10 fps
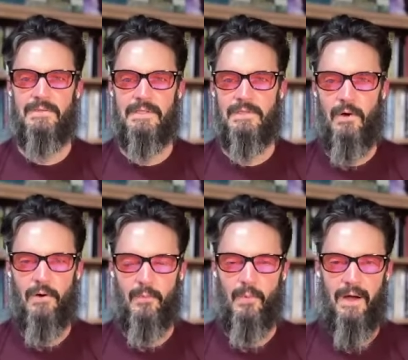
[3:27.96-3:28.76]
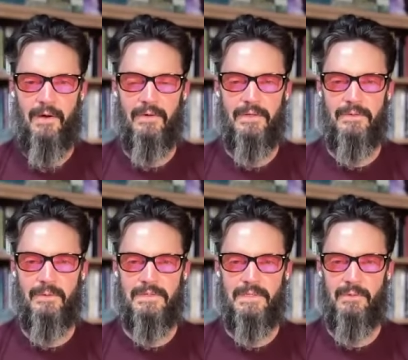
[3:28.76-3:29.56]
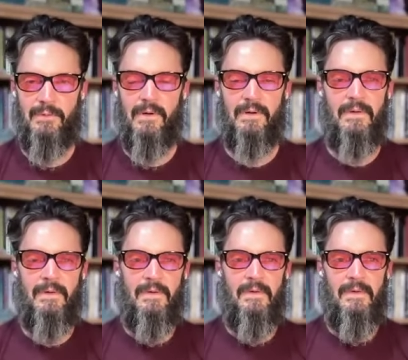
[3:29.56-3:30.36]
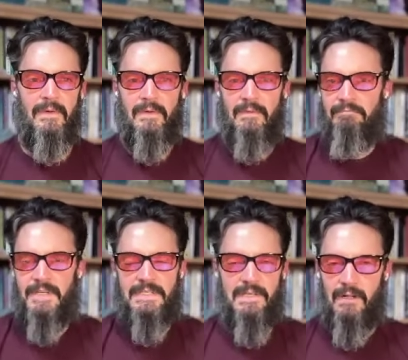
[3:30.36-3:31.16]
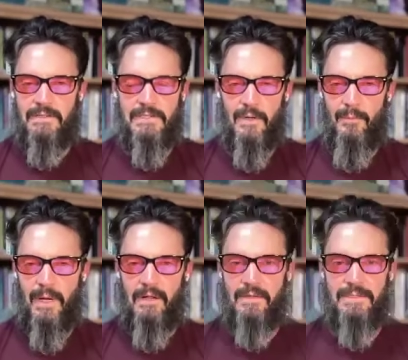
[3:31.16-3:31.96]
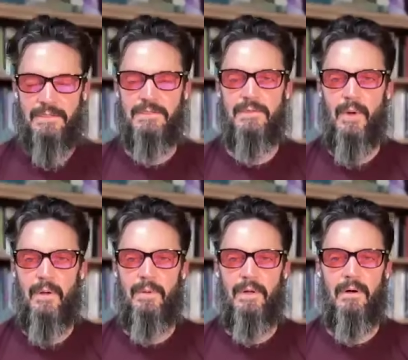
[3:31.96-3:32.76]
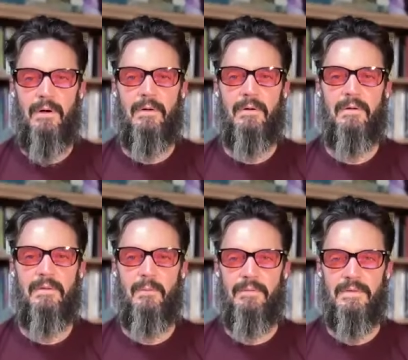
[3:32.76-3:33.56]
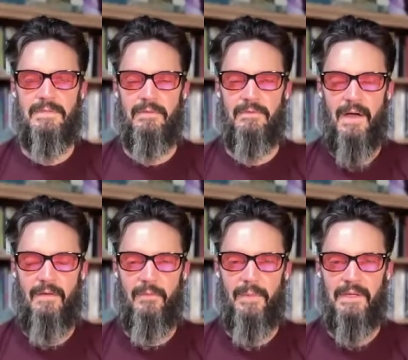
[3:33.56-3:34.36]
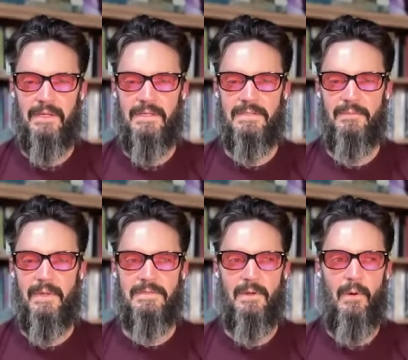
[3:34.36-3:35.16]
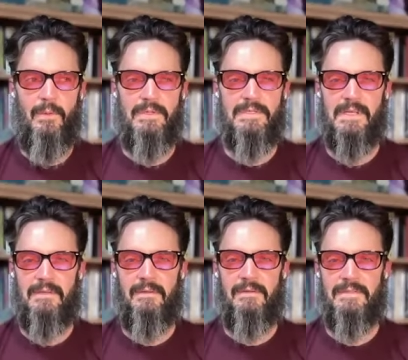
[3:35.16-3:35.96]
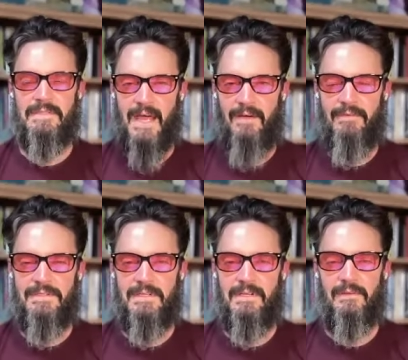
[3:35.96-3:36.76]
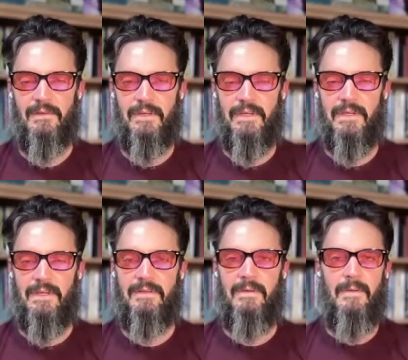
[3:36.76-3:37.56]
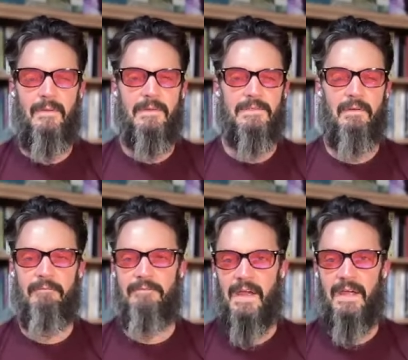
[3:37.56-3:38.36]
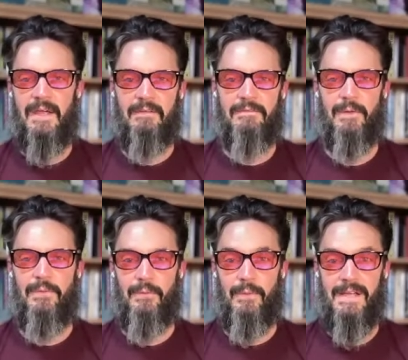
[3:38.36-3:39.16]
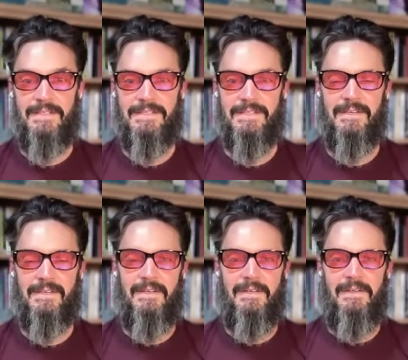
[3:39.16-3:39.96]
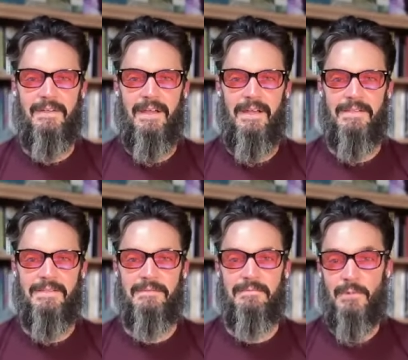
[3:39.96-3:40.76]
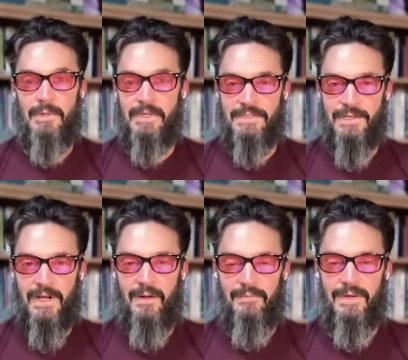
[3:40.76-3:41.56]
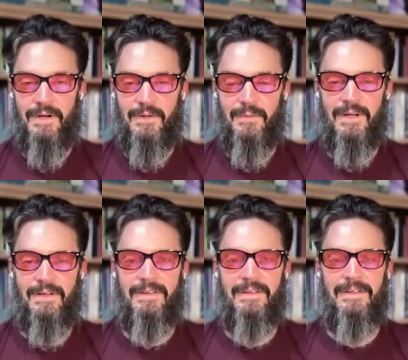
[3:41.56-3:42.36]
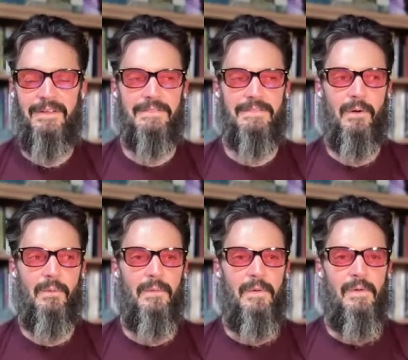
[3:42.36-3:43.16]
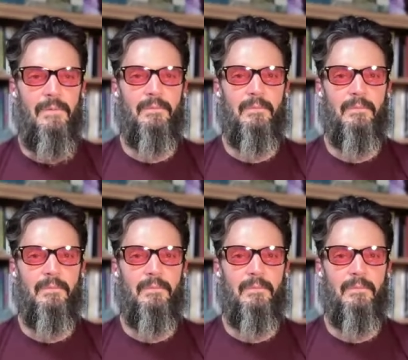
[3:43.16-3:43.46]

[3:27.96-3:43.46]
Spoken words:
And so that's hardwired into us, into our physiology, our biology, just the way we are, that we have the survival mechanism that's always scavenging and looking and surveying for threats. And it's doing its job very well. And so